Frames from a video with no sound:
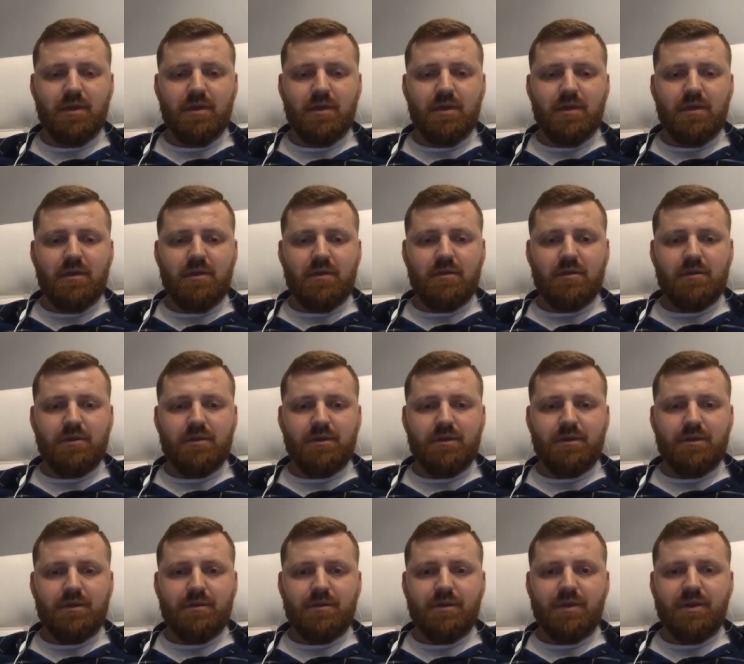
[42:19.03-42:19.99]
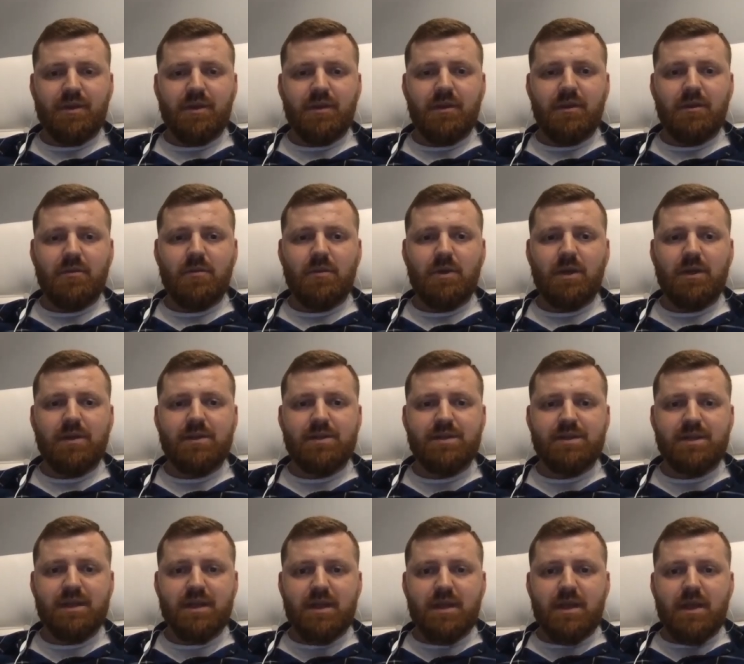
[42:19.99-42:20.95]
Only the critical
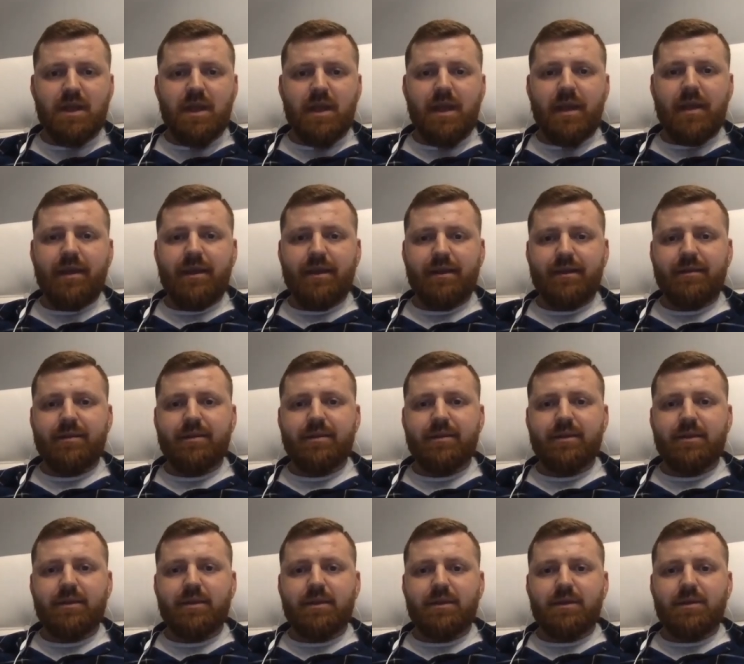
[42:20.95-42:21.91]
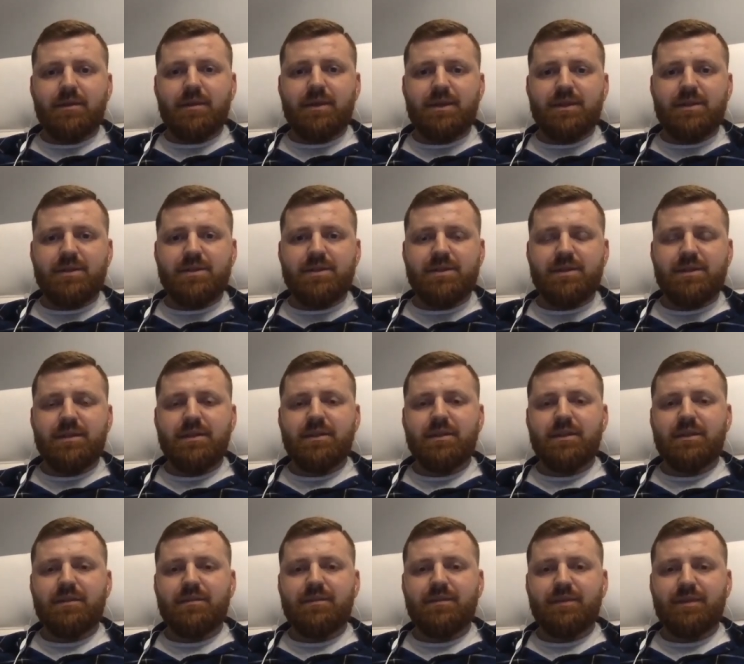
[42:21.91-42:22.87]
ones. And you can see
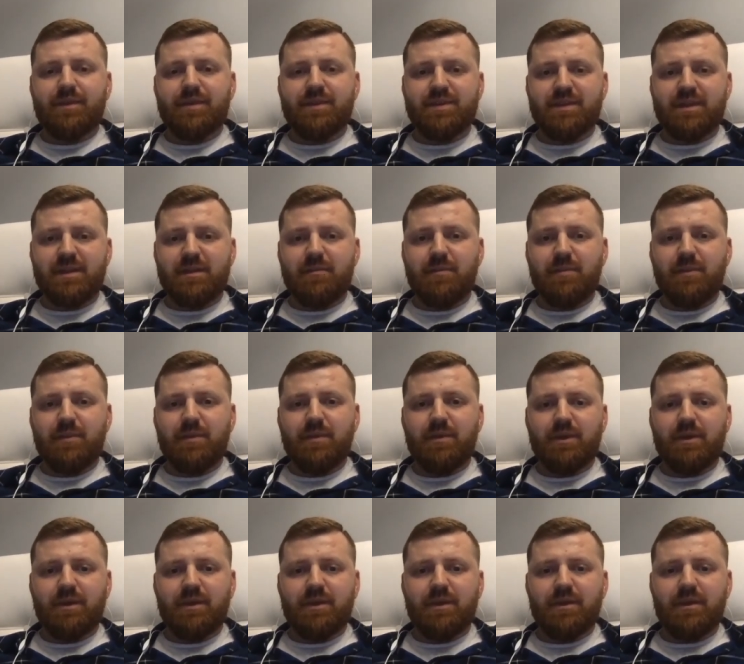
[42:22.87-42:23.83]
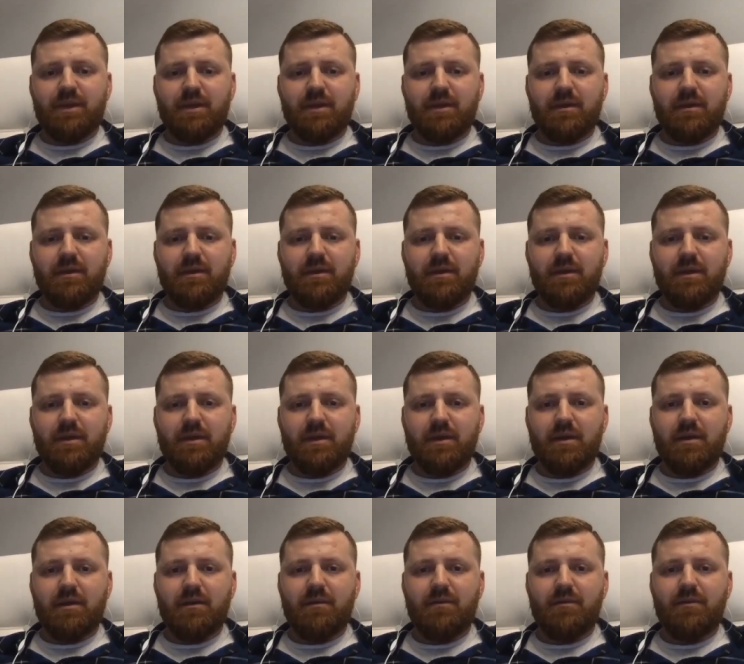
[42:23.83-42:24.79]
that, for example, in
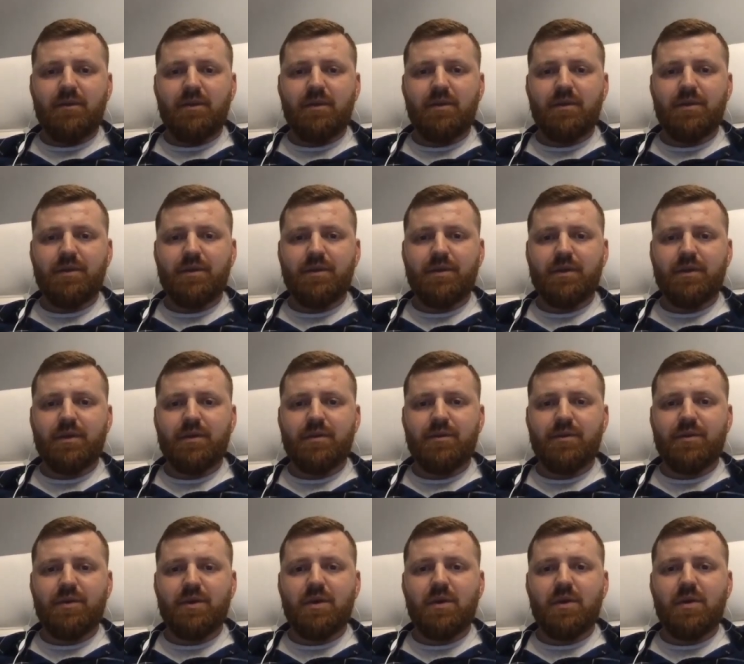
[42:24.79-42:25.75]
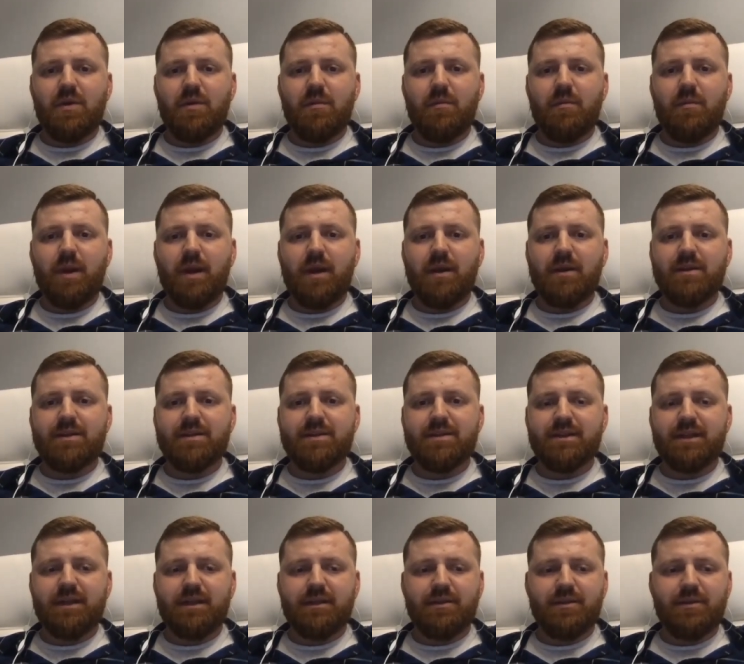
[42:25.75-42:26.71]
a folder raw bucket
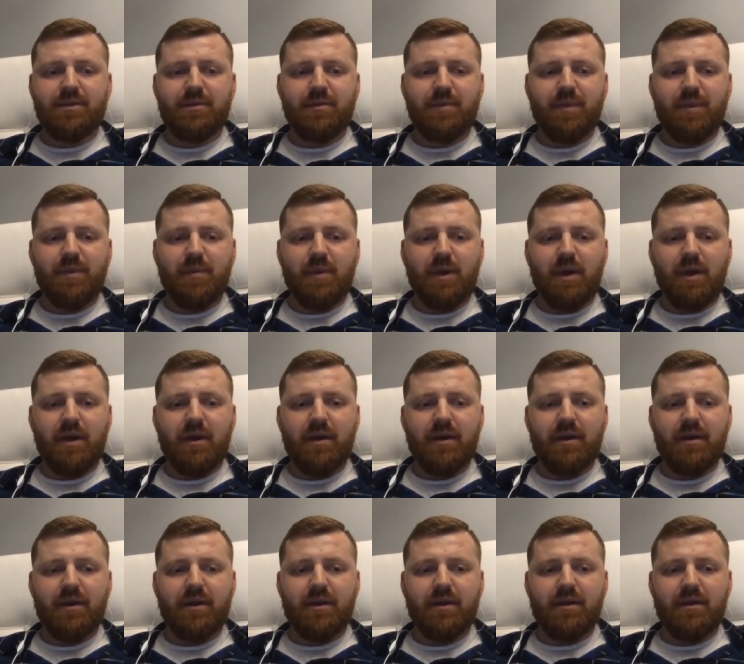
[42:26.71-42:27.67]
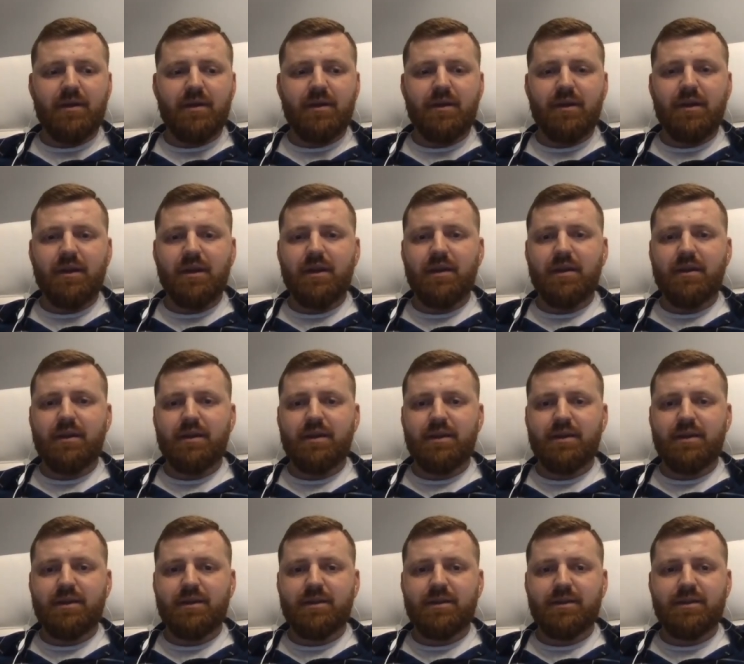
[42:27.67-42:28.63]
scanner py, yeah,
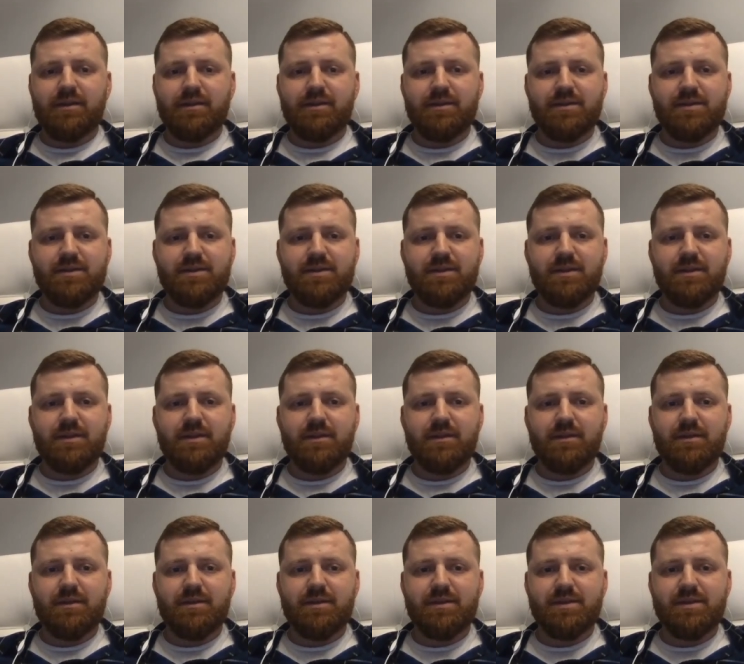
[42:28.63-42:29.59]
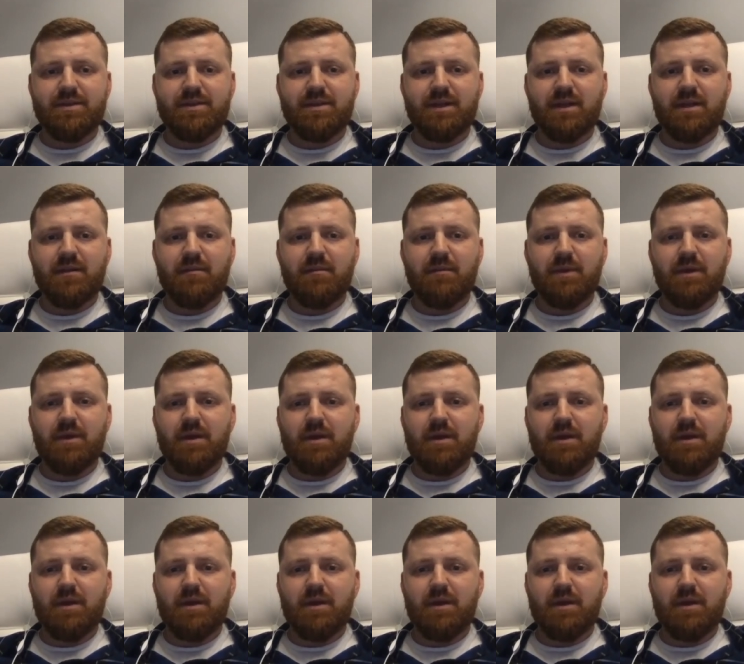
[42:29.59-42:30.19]
there's some